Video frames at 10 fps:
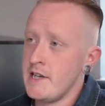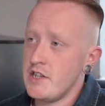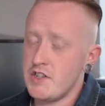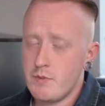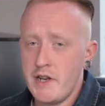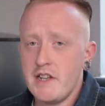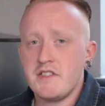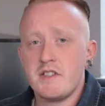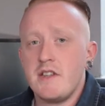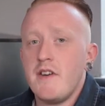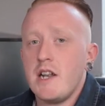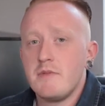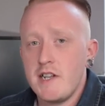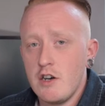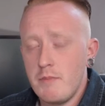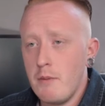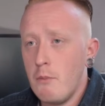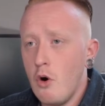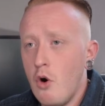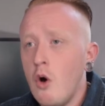The sweetness has developed a little bit
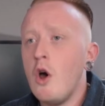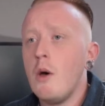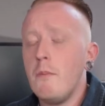more,